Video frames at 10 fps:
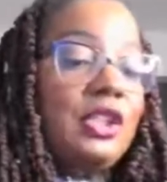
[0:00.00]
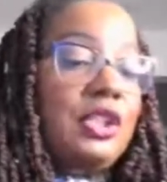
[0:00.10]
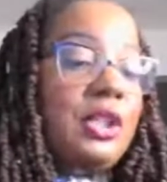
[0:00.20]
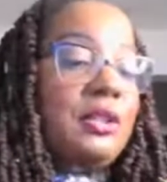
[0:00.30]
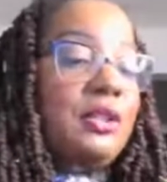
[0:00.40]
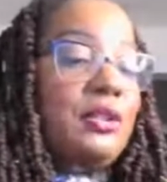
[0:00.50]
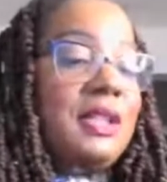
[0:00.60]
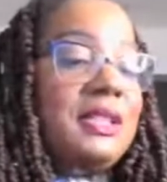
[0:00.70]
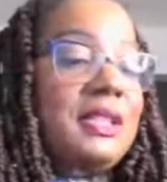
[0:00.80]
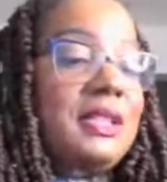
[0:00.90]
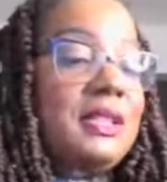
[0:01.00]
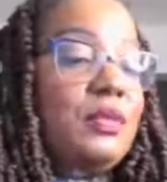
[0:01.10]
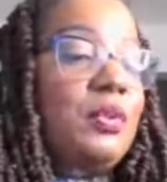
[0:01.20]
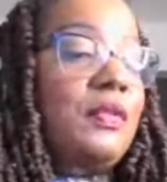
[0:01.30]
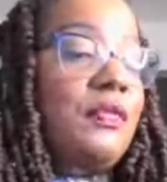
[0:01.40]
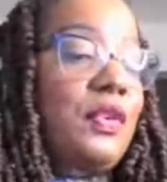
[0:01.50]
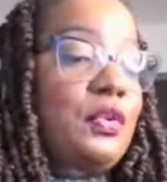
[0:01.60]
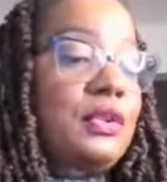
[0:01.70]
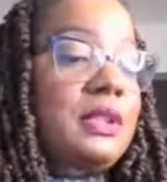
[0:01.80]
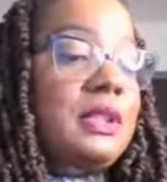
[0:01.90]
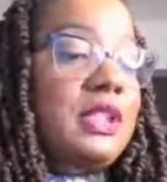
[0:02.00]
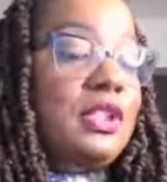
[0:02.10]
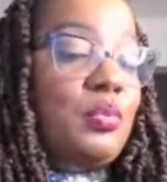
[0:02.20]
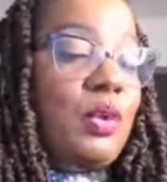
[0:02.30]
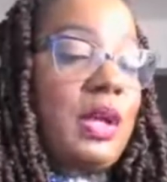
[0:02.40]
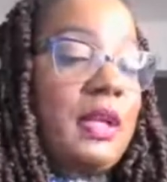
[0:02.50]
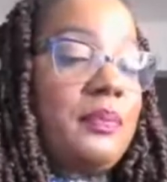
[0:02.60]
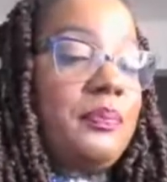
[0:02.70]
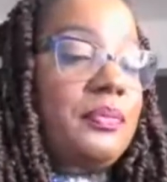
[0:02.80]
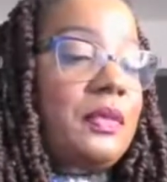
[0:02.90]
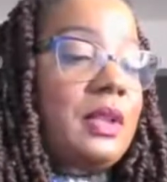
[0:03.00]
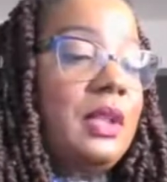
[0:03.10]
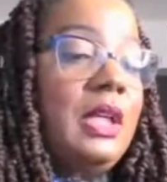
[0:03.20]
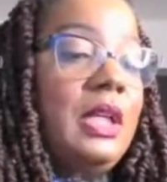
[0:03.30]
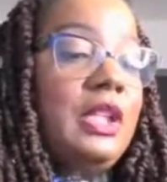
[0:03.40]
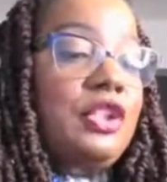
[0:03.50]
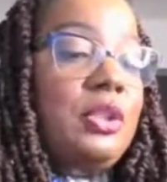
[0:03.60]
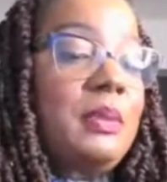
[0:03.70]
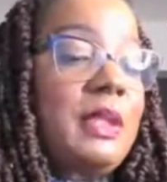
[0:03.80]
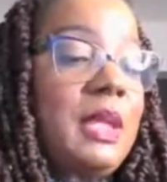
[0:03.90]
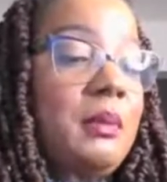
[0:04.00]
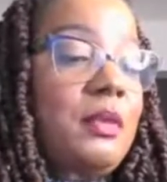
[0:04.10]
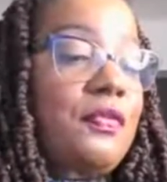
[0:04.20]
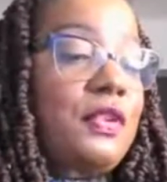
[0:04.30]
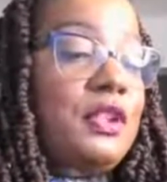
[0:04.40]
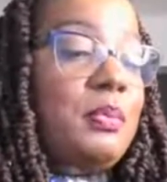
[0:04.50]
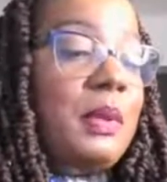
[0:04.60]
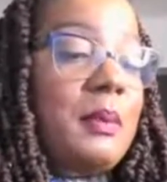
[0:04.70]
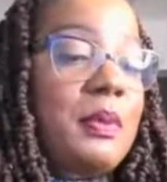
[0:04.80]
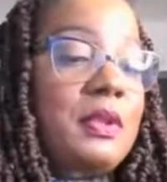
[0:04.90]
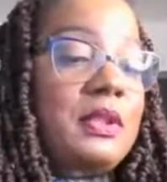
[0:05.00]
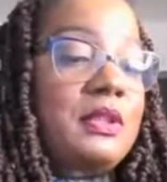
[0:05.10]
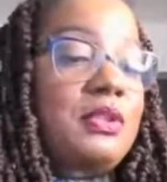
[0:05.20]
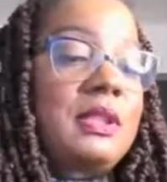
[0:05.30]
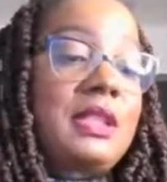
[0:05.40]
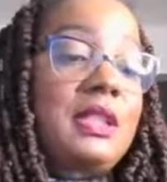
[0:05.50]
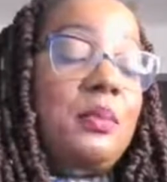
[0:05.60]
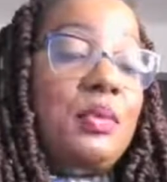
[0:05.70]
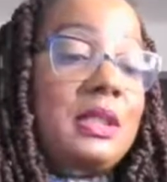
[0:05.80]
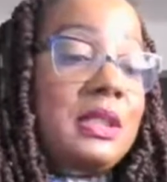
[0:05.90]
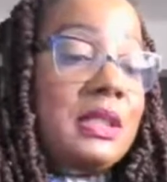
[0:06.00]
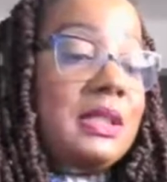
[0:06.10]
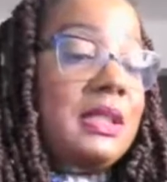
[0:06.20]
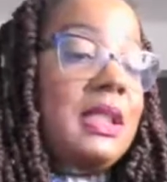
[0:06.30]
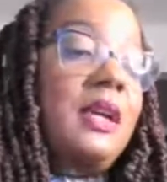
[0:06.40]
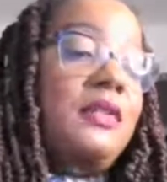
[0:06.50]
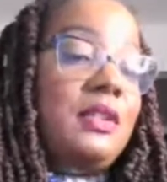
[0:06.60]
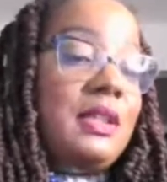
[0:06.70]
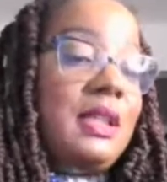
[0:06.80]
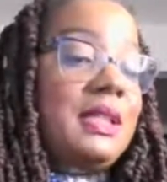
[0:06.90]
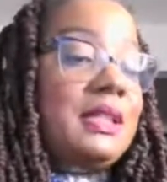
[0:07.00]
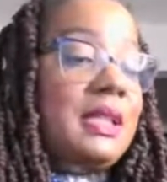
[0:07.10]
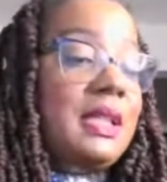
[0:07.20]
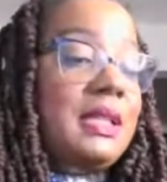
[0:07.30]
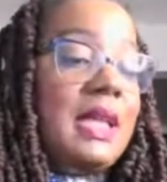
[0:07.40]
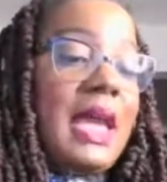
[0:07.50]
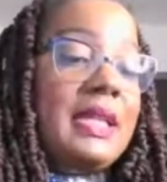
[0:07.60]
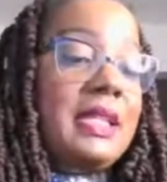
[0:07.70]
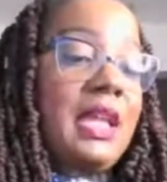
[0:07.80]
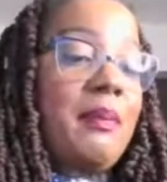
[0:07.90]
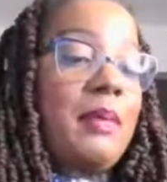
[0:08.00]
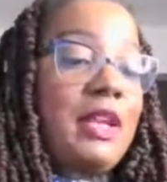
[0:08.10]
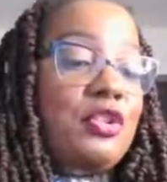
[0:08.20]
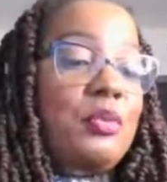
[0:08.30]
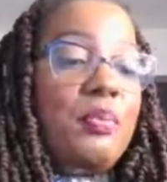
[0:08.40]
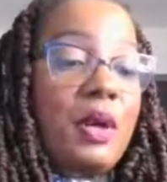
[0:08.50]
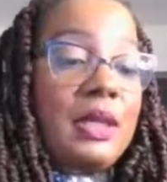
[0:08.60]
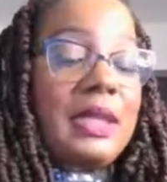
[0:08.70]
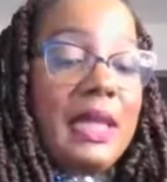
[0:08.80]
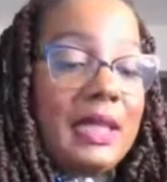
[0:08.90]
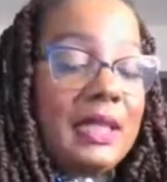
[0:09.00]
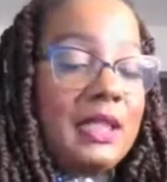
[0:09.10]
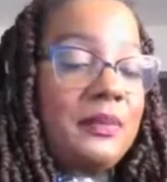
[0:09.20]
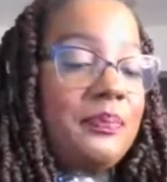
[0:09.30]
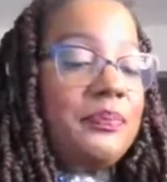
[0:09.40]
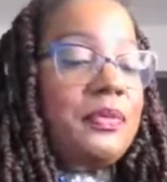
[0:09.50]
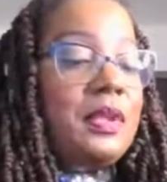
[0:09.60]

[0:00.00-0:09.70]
shared her ideas with voters nationwide. She became the first Black person to seek the presidency of the United States as a major party candidate.